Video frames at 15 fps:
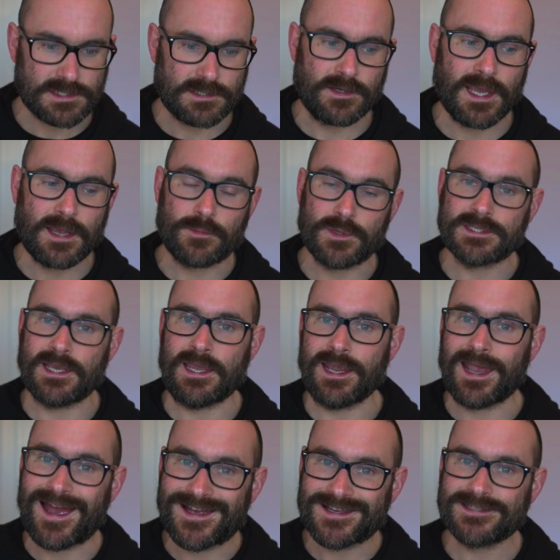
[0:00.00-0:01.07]
So again, we're
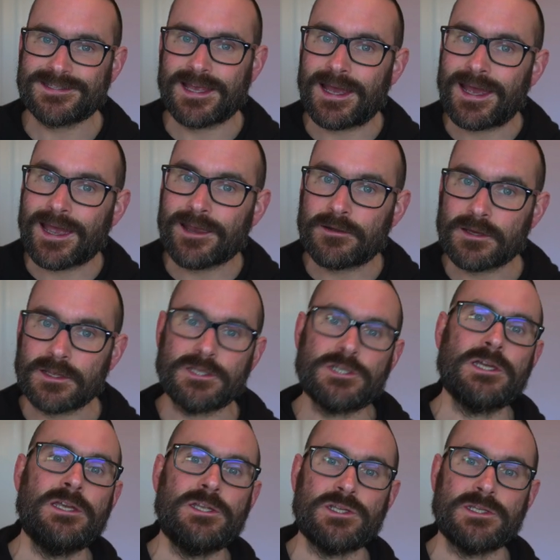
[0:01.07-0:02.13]
saying as that aggregate
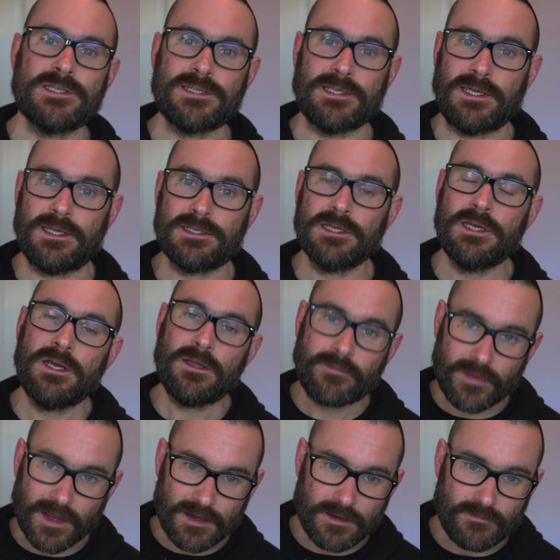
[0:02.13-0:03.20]
changes state,
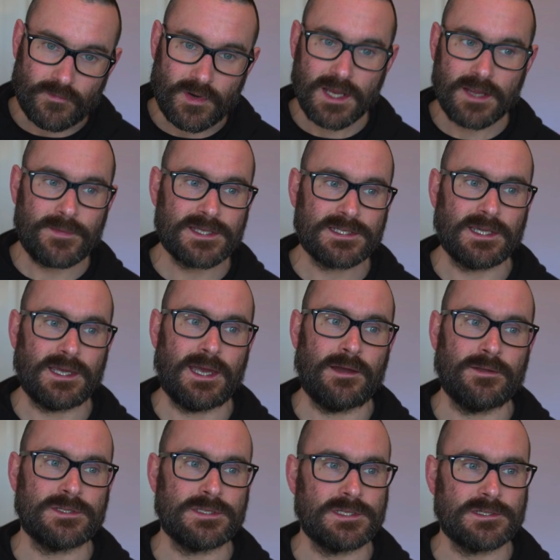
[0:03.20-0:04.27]
then re-emit it
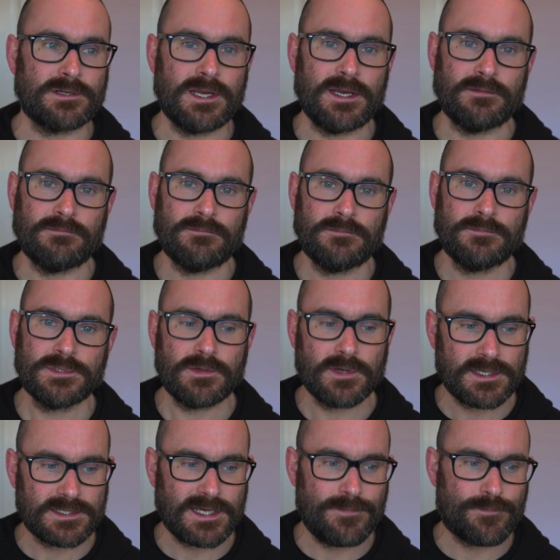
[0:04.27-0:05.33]
out to the screen. So you
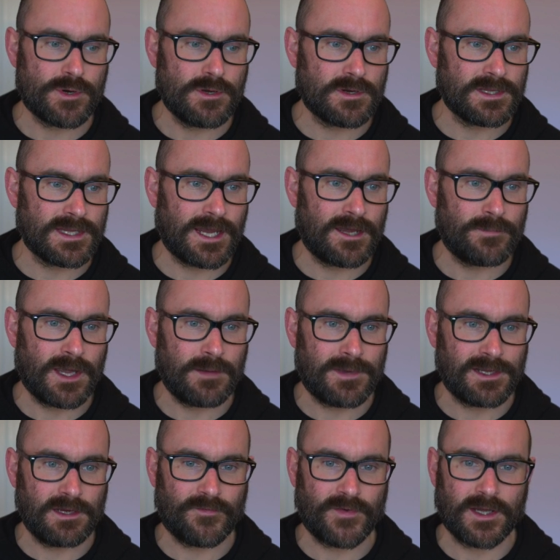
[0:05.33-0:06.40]
can see broken down by
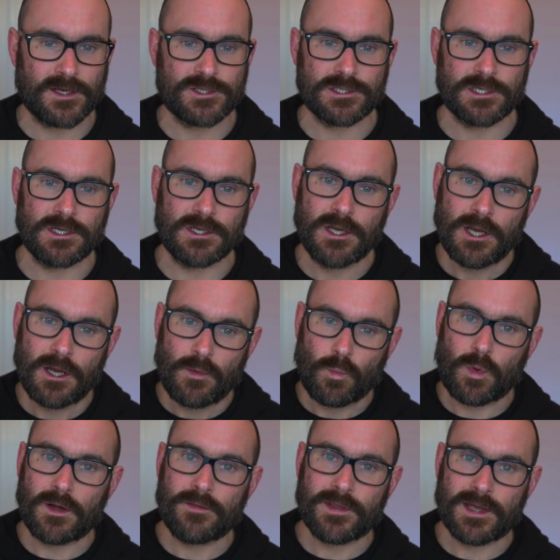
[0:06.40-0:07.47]
manufacturer
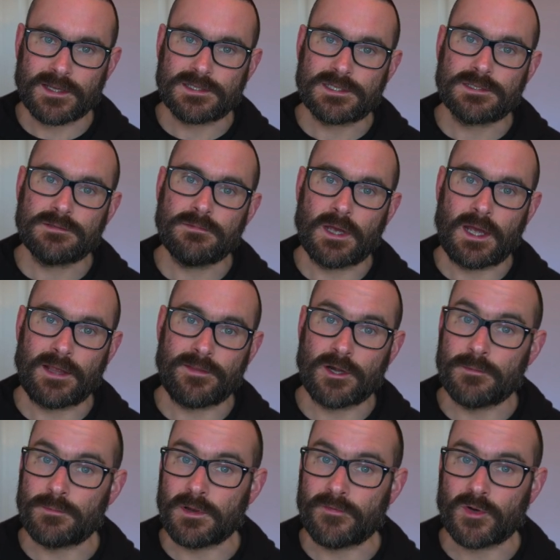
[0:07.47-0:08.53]
what that the
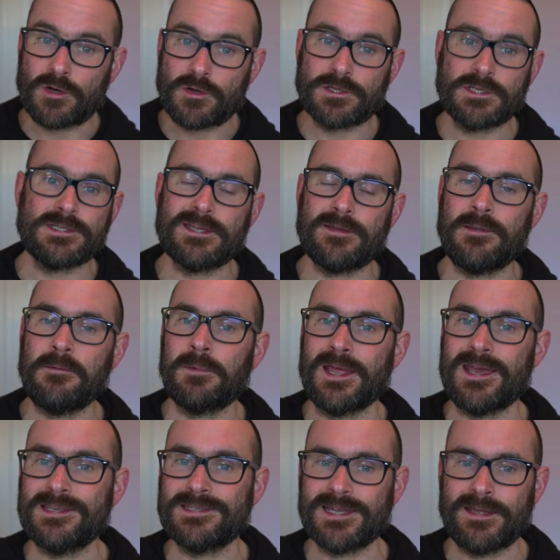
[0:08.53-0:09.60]
number of orders that have been
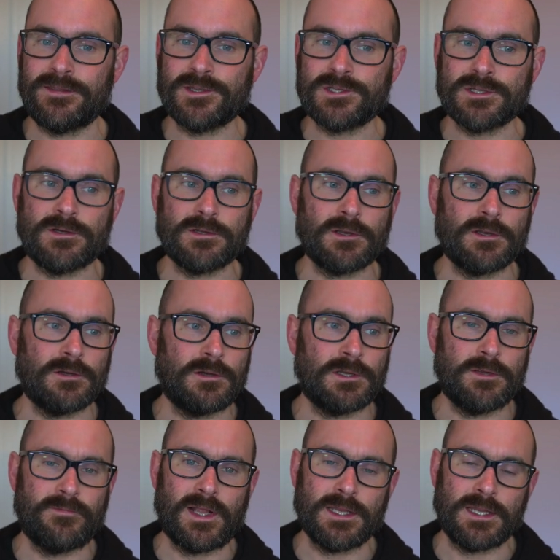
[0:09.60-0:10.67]
placed and the total
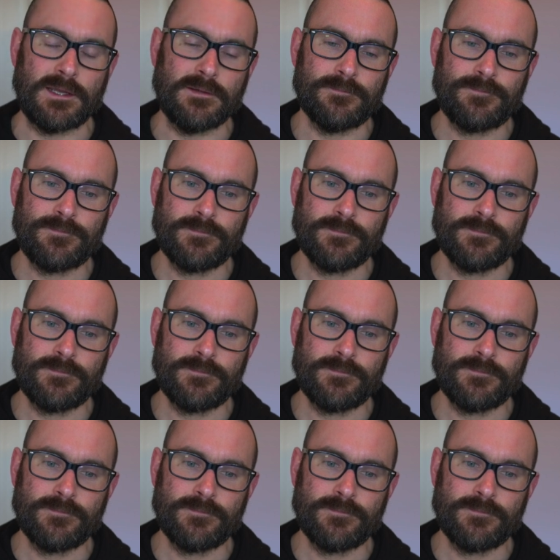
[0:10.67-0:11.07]
order value.